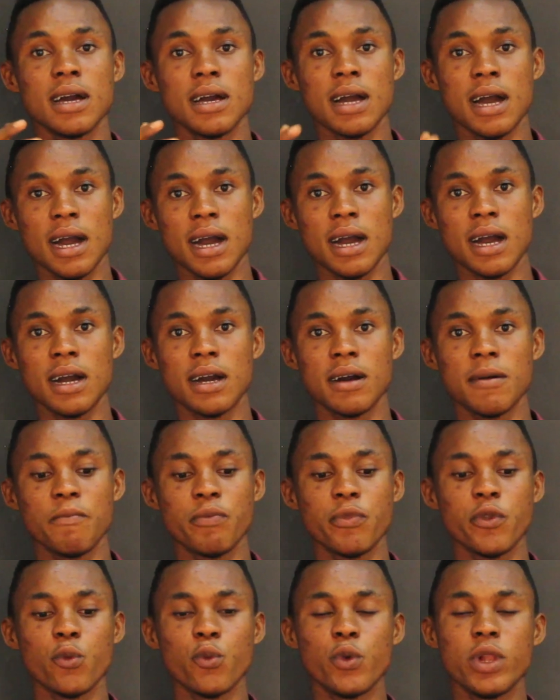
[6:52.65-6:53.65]

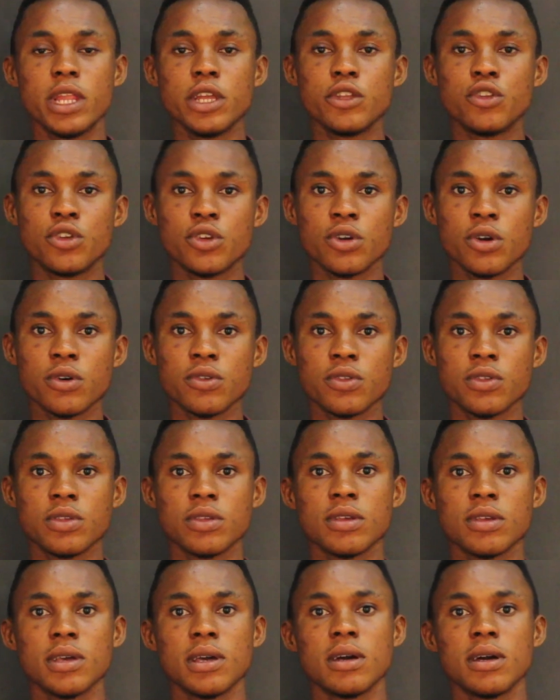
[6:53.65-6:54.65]
are
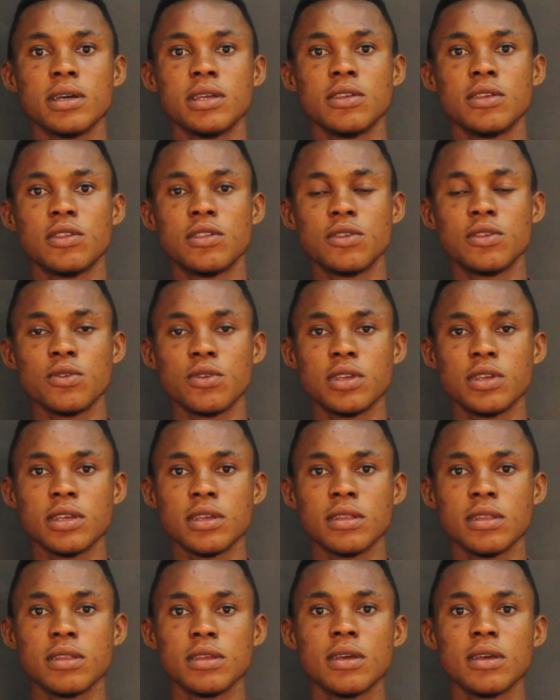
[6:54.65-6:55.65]
religious
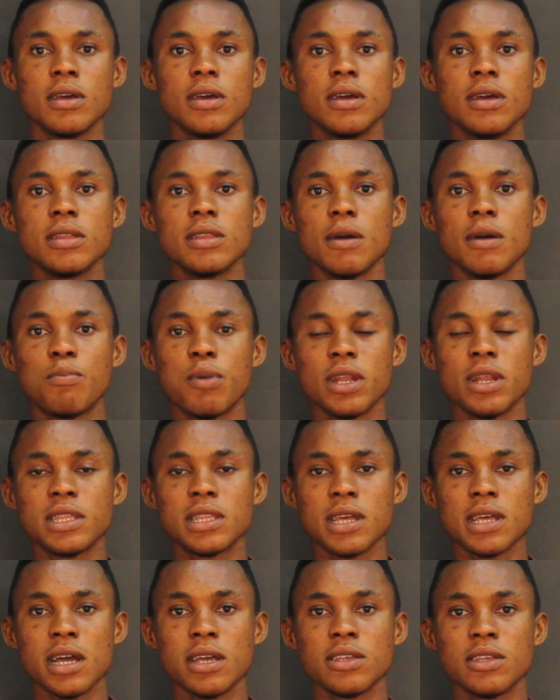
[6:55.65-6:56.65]
institution, the
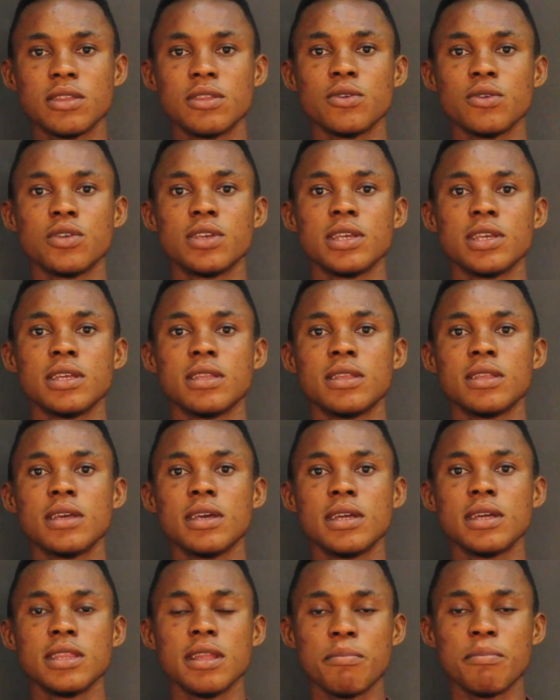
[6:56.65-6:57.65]
political institution,
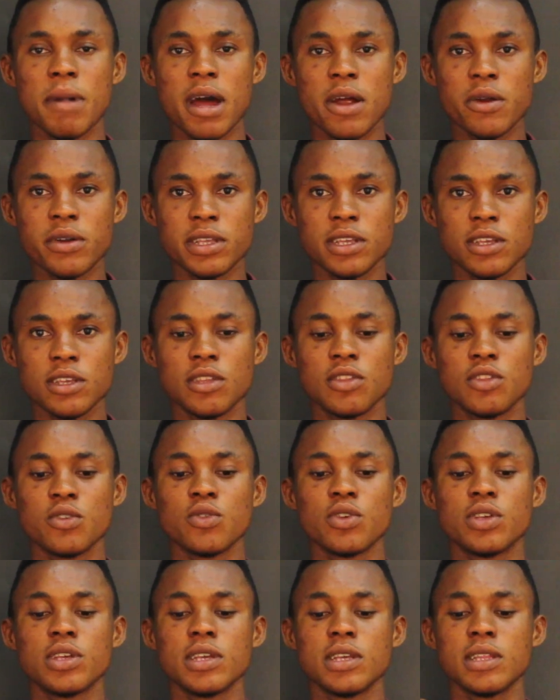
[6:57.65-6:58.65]
the marriage
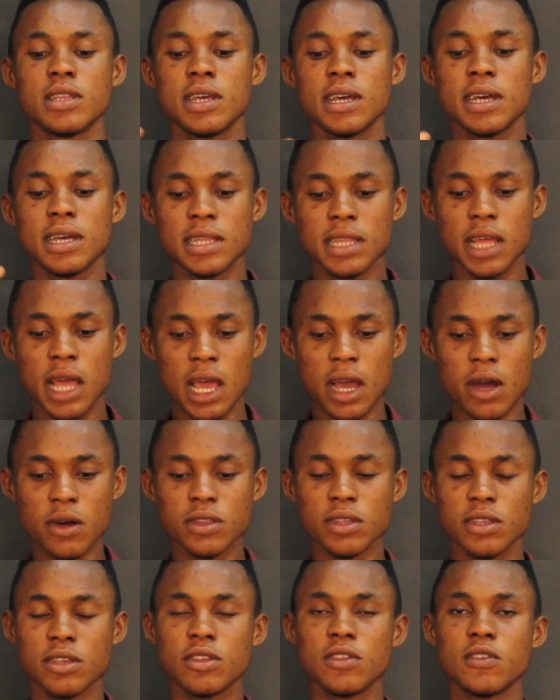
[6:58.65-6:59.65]
institution, the
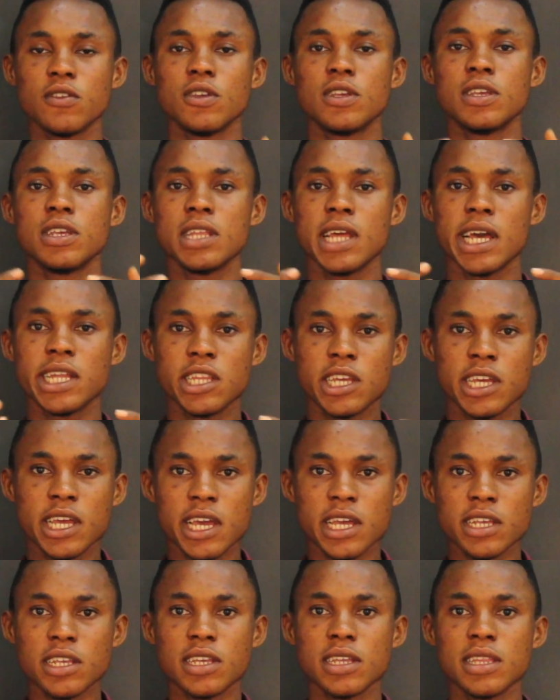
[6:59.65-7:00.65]
health institution,
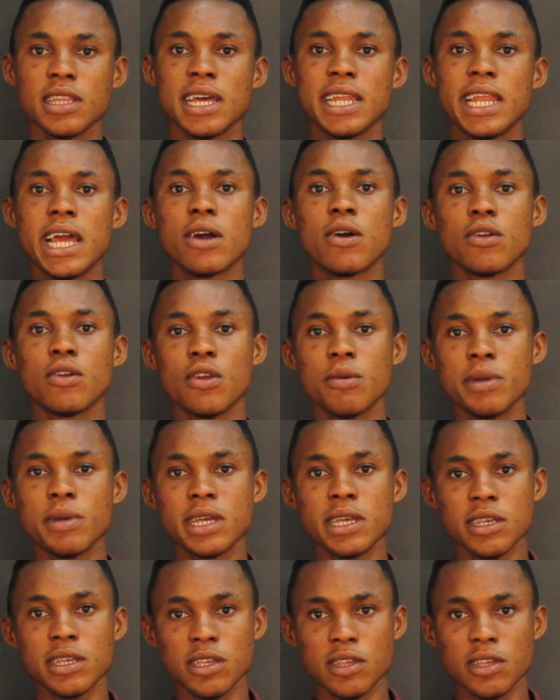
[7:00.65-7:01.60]
education and economic